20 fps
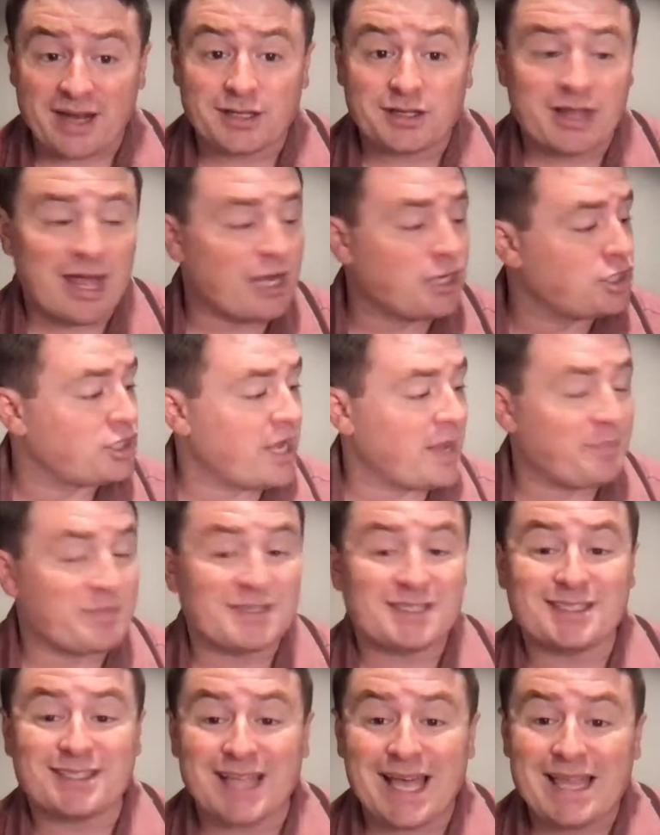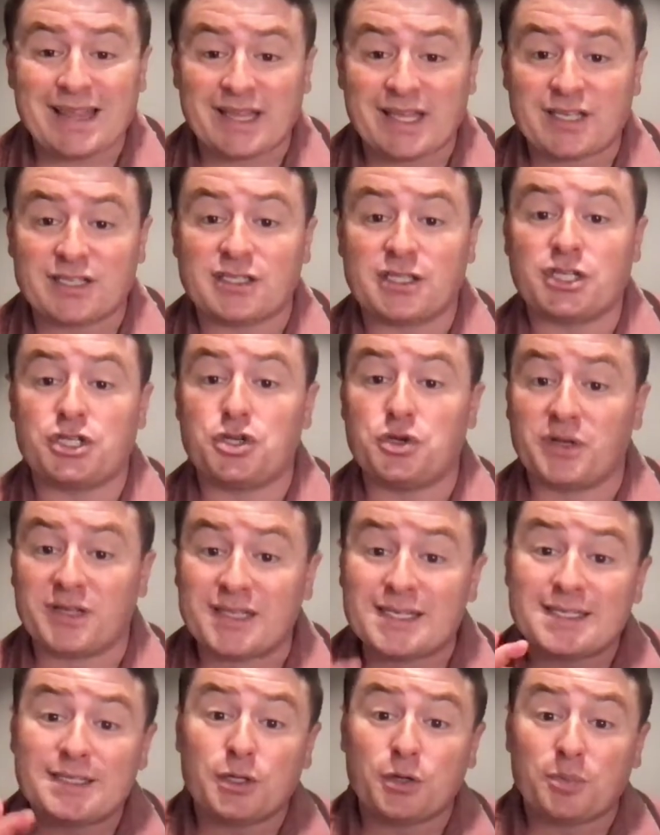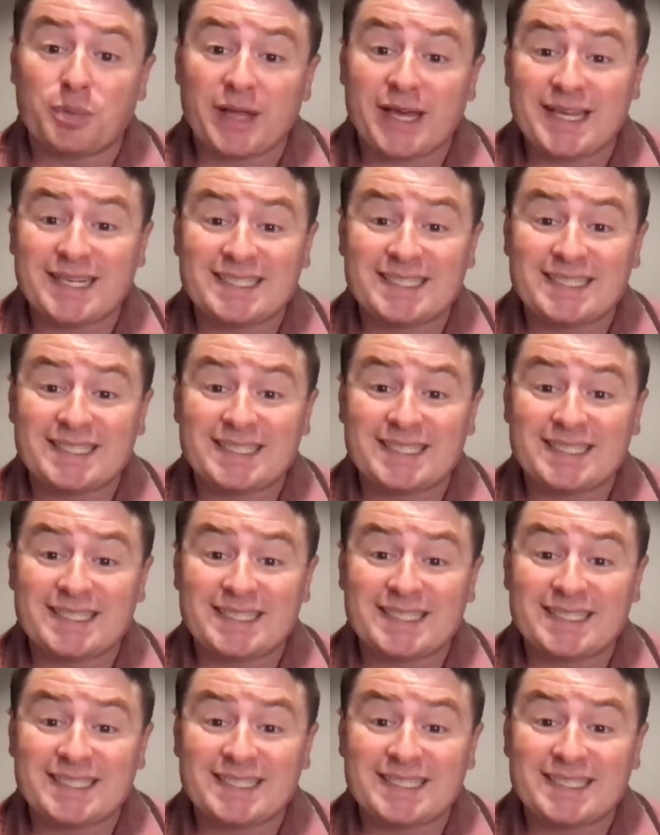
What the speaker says: that shape slightly so that you can still play